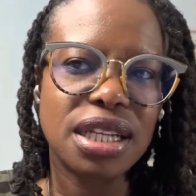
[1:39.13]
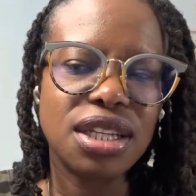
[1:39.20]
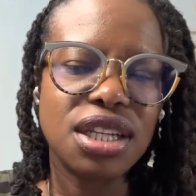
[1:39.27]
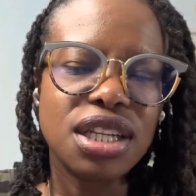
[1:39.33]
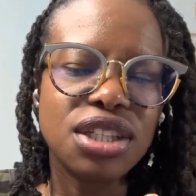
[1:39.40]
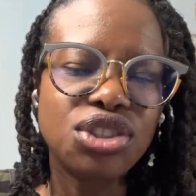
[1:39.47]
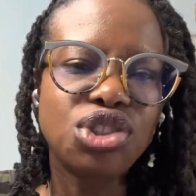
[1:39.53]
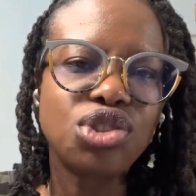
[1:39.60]

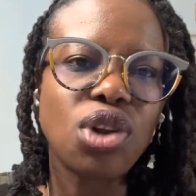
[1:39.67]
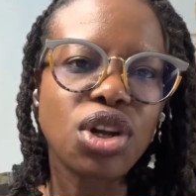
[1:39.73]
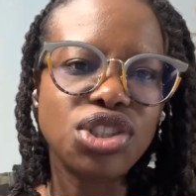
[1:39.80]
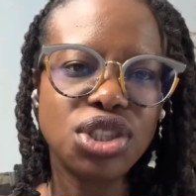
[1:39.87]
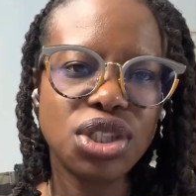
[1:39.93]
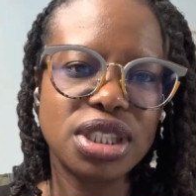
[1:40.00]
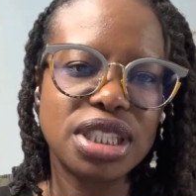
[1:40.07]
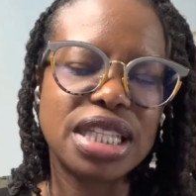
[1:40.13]

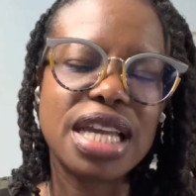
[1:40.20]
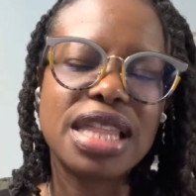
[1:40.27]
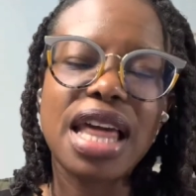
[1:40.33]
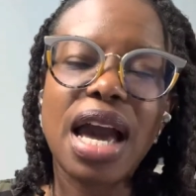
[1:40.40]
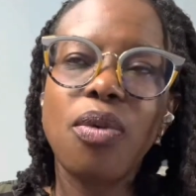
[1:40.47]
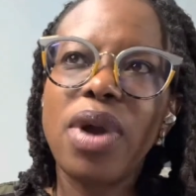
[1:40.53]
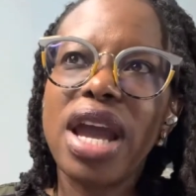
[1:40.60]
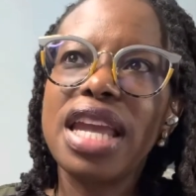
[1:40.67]
instructions
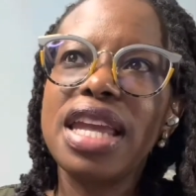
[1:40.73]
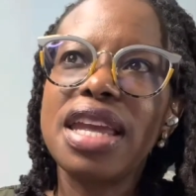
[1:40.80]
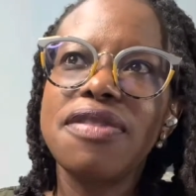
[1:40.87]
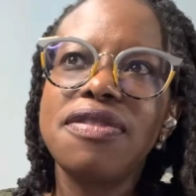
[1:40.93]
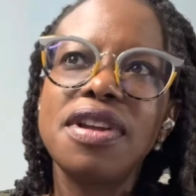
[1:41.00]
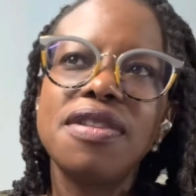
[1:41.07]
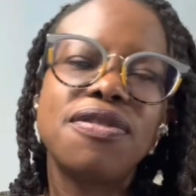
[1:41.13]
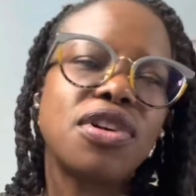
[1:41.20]
that were
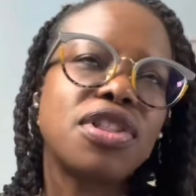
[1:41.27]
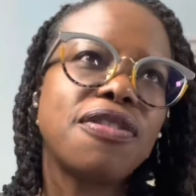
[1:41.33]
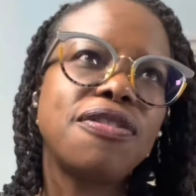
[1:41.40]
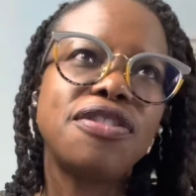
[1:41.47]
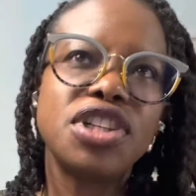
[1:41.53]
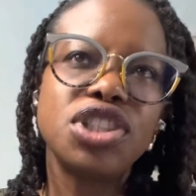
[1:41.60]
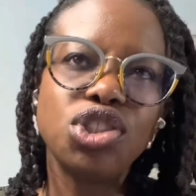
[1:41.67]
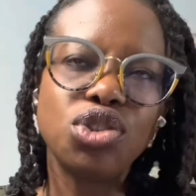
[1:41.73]
given for the
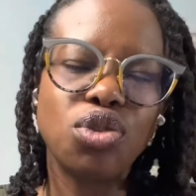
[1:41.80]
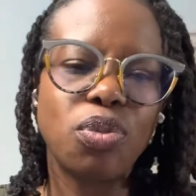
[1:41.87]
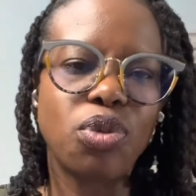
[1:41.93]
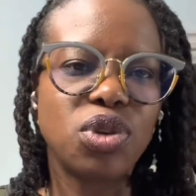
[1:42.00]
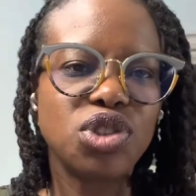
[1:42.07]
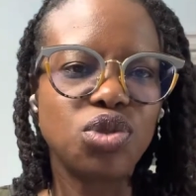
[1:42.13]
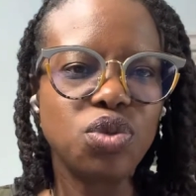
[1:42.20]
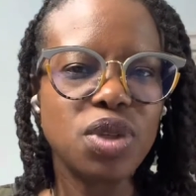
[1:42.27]
first group
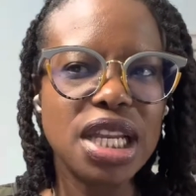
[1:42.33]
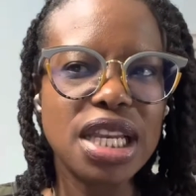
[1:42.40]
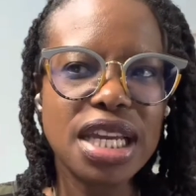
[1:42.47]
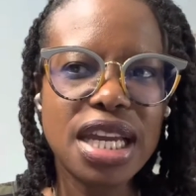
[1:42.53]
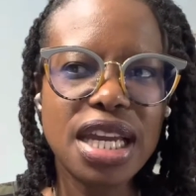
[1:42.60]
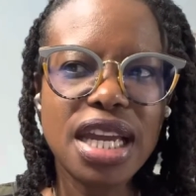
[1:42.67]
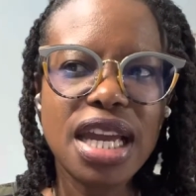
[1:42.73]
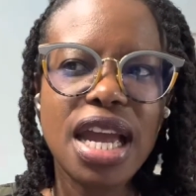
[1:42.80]
was
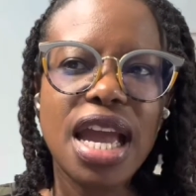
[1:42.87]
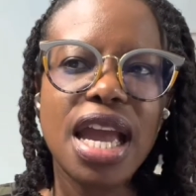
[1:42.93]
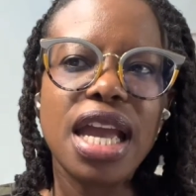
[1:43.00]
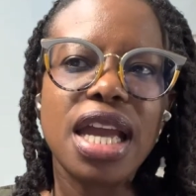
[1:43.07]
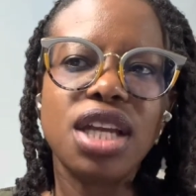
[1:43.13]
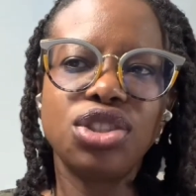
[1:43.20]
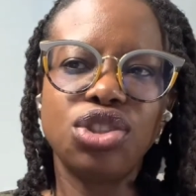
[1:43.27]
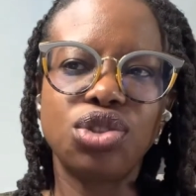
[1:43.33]
really
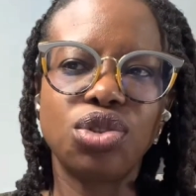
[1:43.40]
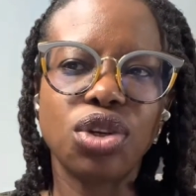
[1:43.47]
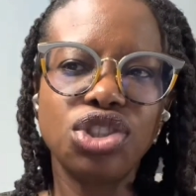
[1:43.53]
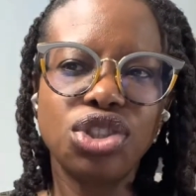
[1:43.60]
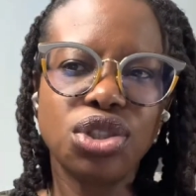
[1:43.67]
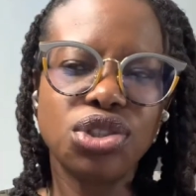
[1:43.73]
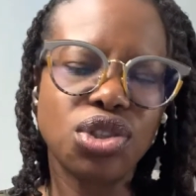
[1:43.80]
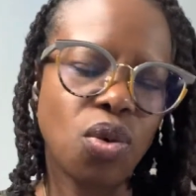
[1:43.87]

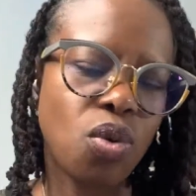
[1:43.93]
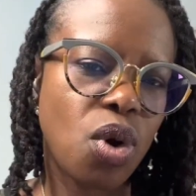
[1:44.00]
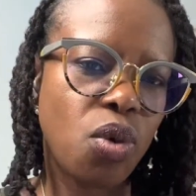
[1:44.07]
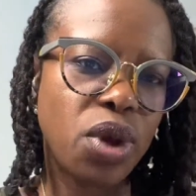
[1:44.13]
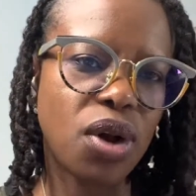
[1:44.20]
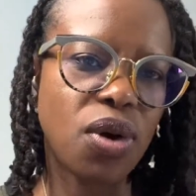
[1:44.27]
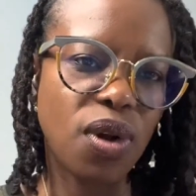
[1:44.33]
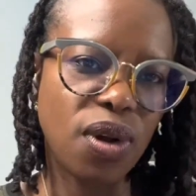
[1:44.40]
instructions on what we
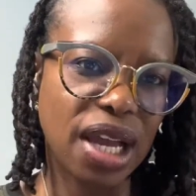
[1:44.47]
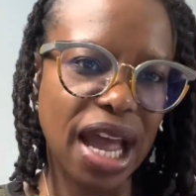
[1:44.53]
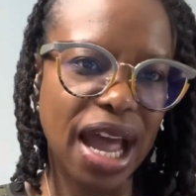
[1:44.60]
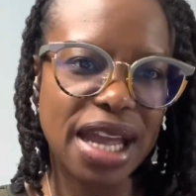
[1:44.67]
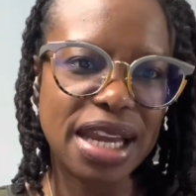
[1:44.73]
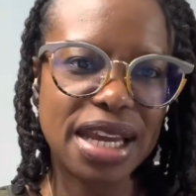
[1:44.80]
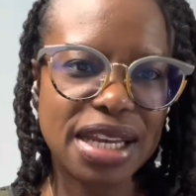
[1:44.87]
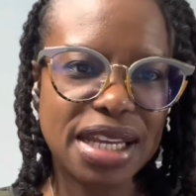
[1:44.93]
call
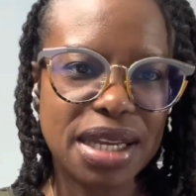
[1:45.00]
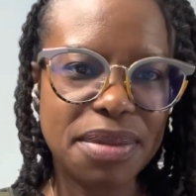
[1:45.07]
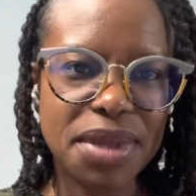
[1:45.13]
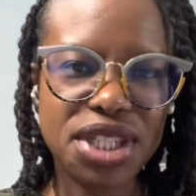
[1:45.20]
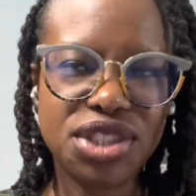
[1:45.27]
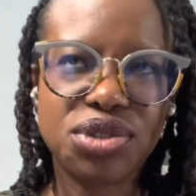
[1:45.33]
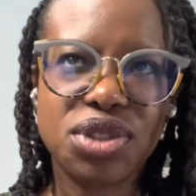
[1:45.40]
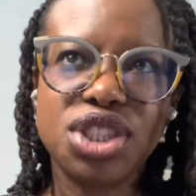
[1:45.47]
guided
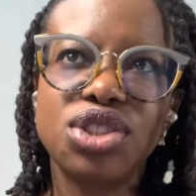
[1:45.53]
imagery.